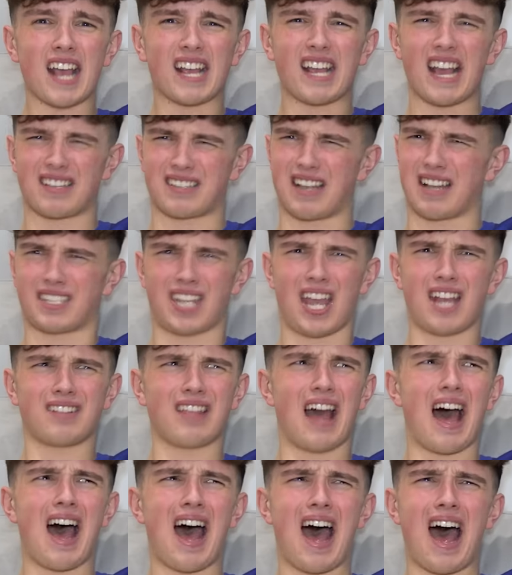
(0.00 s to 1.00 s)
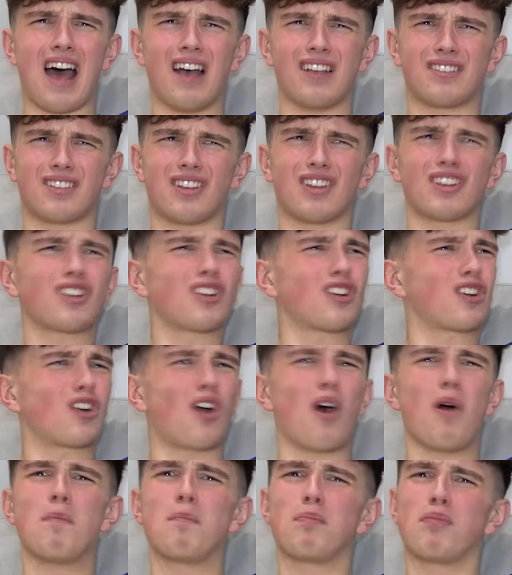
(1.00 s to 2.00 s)
I guess I'll take that as a
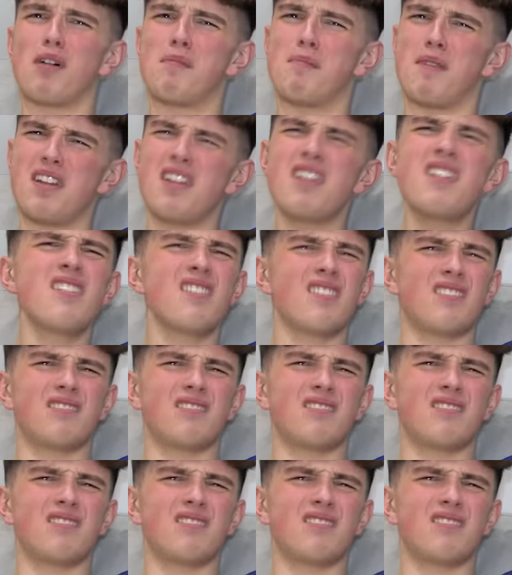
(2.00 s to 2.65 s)
compliment.